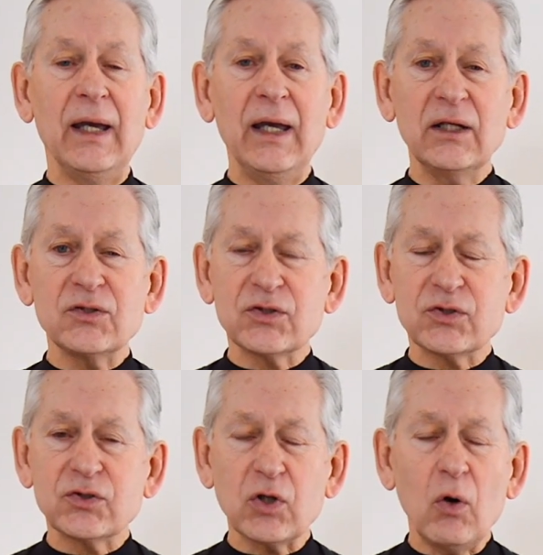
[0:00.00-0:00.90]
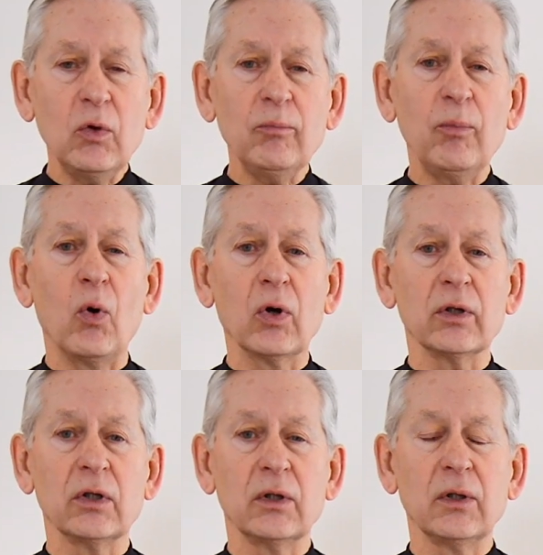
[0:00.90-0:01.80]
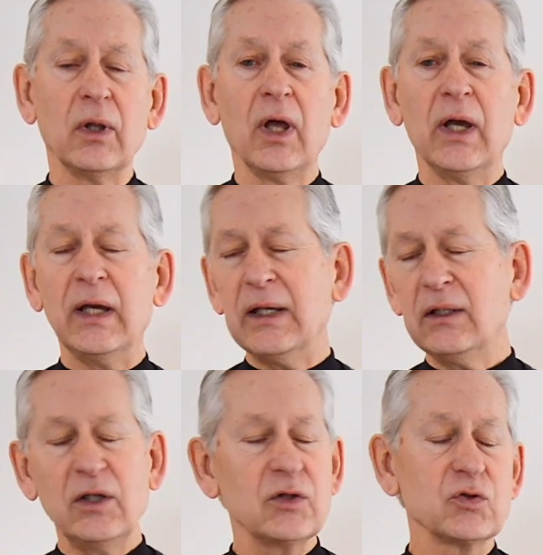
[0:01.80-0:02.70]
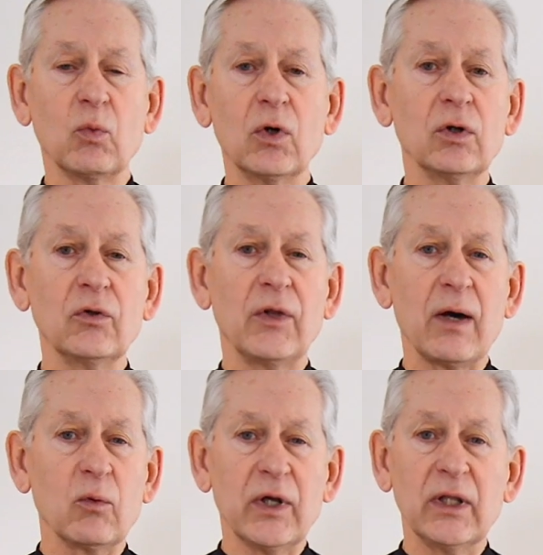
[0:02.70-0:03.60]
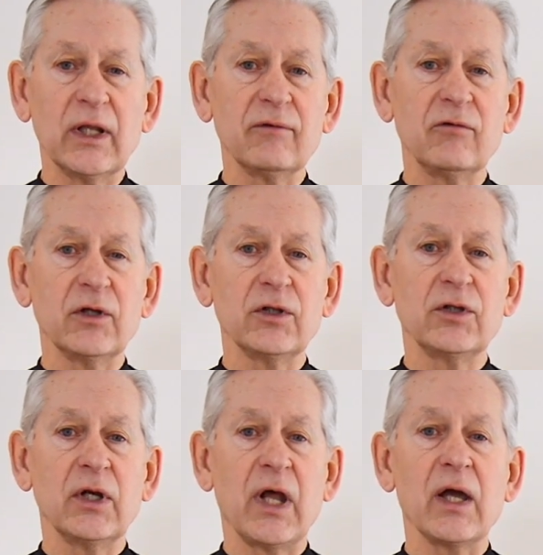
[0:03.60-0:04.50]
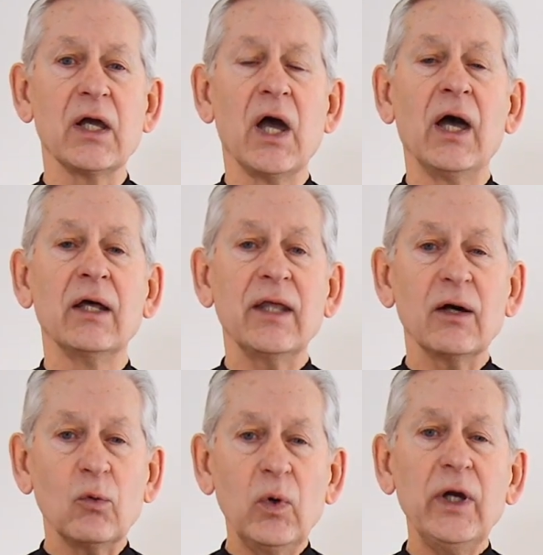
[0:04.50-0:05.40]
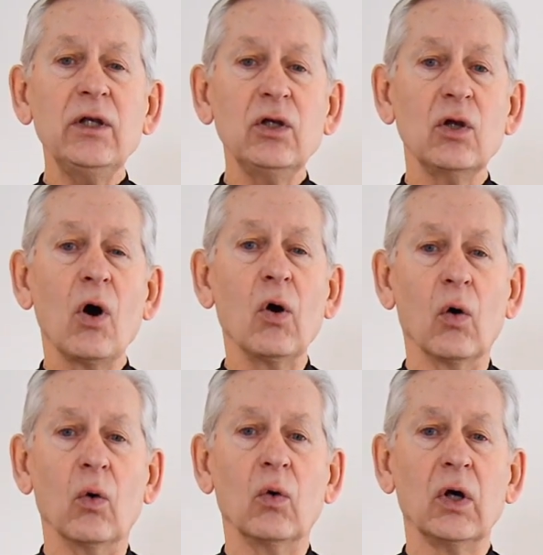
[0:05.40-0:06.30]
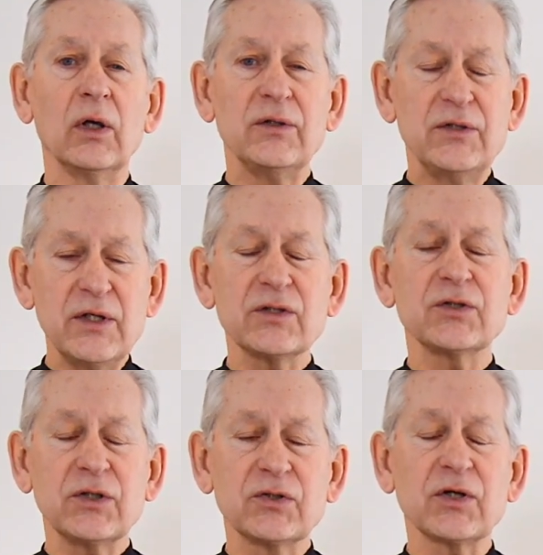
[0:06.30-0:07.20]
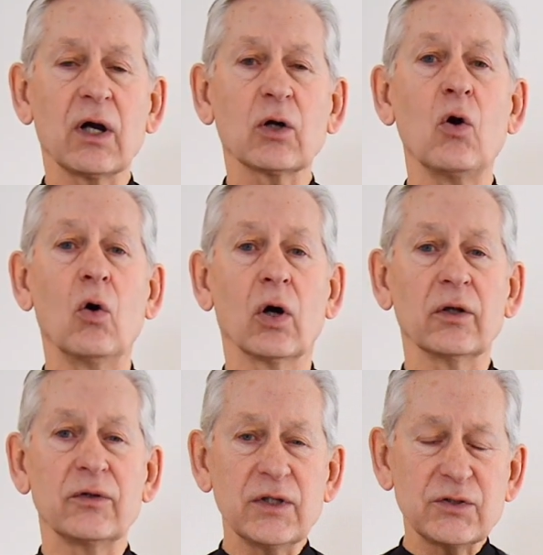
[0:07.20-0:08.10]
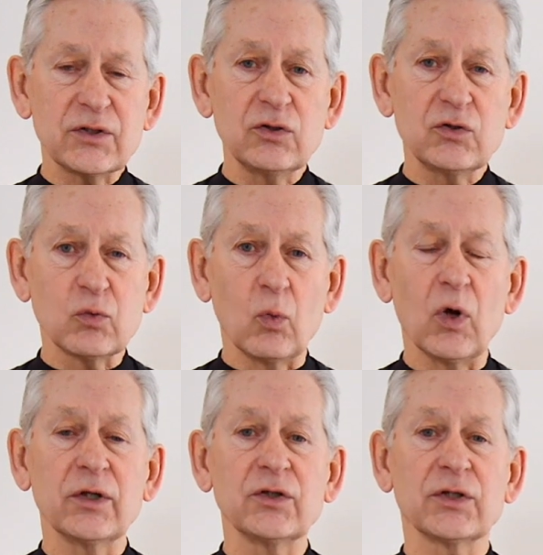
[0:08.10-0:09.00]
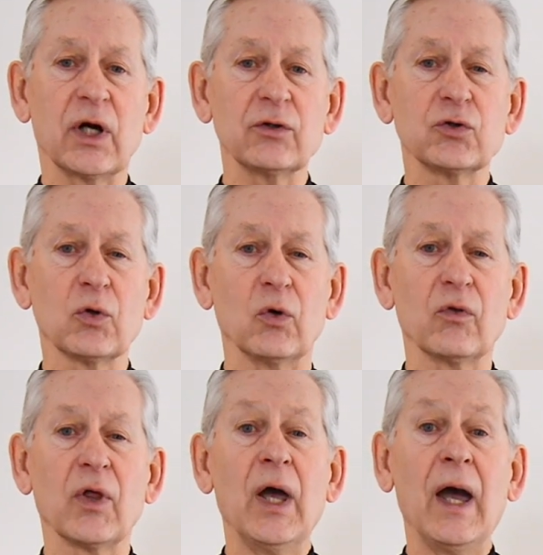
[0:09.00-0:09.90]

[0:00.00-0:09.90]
It's so important in this world that we live in today that we know this is our core, this is what is our truth.